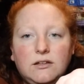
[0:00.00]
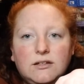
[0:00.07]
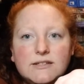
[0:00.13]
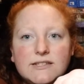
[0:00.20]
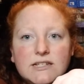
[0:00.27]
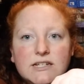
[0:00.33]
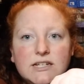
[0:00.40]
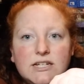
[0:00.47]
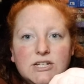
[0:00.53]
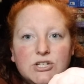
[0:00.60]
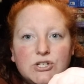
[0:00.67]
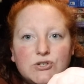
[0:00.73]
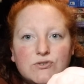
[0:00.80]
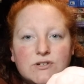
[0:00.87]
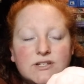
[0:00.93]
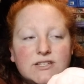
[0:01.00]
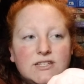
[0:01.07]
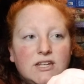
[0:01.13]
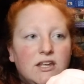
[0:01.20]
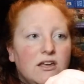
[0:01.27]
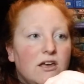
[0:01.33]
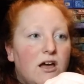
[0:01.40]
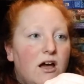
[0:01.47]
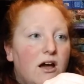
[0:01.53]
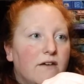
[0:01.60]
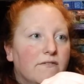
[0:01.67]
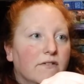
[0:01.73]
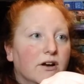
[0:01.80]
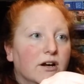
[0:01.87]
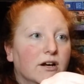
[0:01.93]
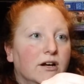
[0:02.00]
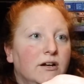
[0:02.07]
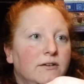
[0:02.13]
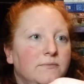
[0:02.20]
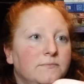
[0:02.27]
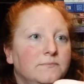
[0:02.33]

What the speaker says: It's an interesting cover.